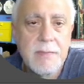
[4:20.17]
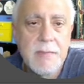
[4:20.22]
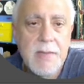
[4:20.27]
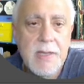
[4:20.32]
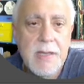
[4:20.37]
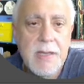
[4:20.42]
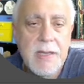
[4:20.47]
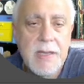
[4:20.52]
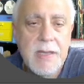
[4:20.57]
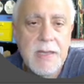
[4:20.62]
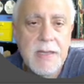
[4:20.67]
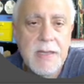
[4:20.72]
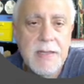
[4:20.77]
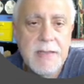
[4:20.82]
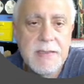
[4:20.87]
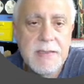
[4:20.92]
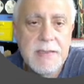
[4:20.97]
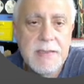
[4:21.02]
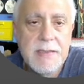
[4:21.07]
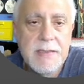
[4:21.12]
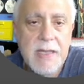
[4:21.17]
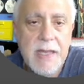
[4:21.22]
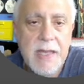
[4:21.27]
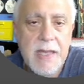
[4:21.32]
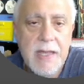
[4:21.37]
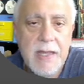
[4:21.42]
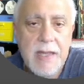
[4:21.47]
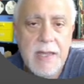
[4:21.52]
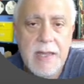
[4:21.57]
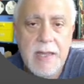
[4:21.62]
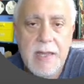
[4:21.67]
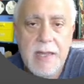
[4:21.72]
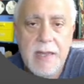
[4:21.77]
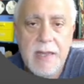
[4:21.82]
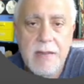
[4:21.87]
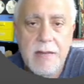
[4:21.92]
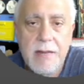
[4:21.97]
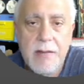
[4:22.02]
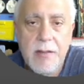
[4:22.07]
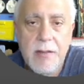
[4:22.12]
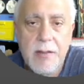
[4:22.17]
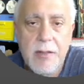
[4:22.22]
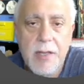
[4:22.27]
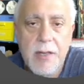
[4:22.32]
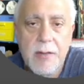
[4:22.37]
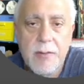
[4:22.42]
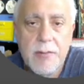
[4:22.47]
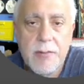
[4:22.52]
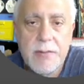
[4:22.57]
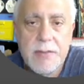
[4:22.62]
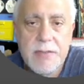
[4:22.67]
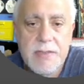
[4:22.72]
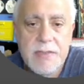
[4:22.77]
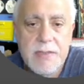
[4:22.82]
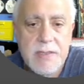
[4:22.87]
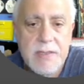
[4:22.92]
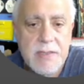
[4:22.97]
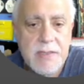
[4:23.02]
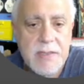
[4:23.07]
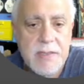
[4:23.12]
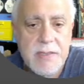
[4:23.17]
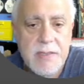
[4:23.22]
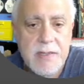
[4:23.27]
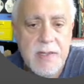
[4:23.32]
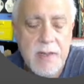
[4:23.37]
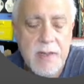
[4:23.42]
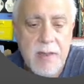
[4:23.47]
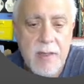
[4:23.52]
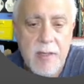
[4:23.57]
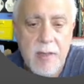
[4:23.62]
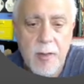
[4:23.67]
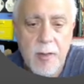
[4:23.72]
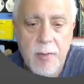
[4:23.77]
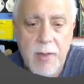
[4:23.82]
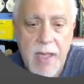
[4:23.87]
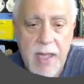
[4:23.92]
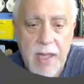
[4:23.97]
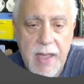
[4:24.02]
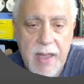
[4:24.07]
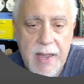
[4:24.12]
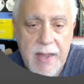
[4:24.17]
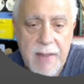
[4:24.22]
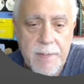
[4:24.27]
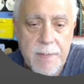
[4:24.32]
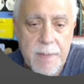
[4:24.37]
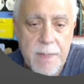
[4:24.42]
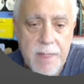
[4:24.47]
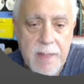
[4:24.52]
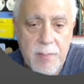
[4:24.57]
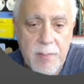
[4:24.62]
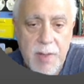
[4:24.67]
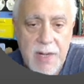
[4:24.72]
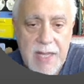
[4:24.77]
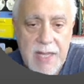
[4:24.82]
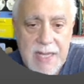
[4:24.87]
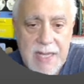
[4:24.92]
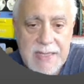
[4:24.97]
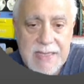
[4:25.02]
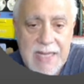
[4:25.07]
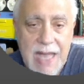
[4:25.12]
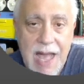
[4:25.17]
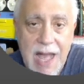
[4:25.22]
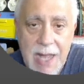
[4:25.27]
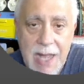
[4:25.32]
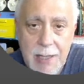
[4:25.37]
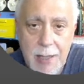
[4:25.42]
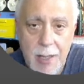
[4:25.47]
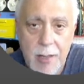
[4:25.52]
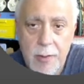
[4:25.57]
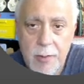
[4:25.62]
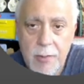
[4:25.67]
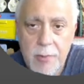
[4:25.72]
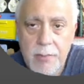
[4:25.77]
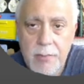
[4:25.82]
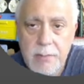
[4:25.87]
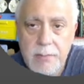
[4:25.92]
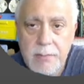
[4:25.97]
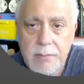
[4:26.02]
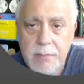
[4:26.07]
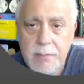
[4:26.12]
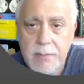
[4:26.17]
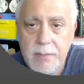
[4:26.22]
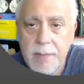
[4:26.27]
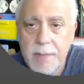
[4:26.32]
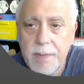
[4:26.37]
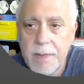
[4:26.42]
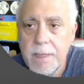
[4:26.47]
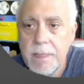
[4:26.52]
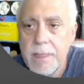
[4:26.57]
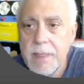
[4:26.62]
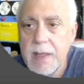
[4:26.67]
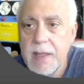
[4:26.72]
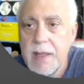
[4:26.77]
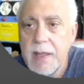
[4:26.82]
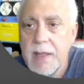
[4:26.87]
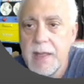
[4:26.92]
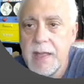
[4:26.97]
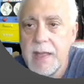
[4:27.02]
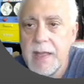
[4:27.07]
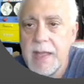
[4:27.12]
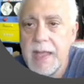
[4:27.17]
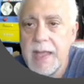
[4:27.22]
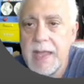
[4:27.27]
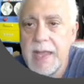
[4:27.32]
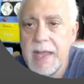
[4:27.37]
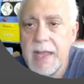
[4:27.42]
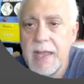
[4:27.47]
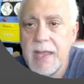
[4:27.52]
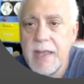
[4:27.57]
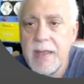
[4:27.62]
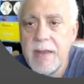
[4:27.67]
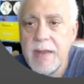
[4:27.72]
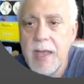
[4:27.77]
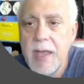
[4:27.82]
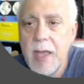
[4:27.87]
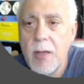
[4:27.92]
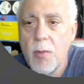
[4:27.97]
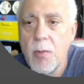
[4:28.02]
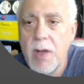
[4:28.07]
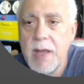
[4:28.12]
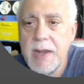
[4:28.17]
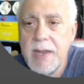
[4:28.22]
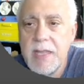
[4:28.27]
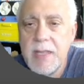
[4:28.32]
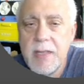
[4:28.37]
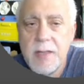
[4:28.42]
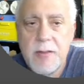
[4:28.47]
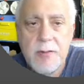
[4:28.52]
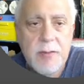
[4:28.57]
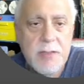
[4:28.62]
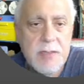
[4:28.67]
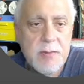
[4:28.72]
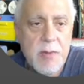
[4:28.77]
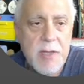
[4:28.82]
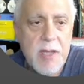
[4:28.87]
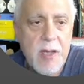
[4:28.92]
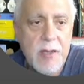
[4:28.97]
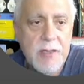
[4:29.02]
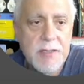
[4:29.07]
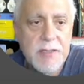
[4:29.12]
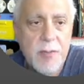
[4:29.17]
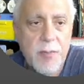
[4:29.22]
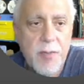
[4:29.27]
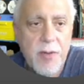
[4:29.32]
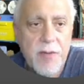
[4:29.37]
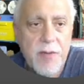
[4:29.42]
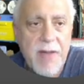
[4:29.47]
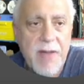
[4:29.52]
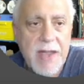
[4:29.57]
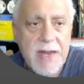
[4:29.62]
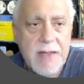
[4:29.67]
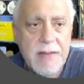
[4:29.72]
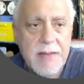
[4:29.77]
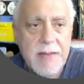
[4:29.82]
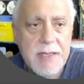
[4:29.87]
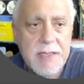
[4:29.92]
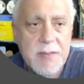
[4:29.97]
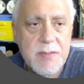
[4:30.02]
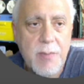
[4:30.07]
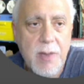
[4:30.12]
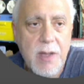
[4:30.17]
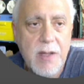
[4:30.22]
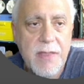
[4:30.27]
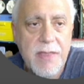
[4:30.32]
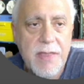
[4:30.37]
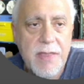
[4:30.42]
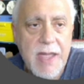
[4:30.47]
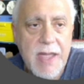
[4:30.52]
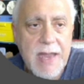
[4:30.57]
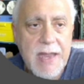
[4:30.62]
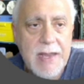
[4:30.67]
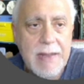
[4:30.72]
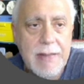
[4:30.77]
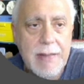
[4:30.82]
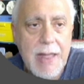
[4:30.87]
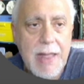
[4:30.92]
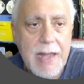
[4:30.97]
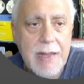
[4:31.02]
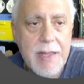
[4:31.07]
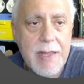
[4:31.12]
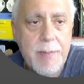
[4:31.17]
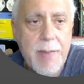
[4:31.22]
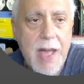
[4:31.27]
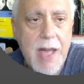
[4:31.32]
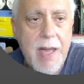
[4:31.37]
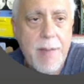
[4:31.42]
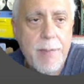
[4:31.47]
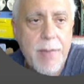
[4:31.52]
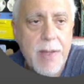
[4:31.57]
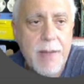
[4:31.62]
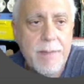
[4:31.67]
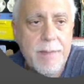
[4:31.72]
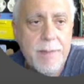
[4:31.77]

He is a ghost, okay, but he's hollow. And I want to use, we also provided this month a lollipop.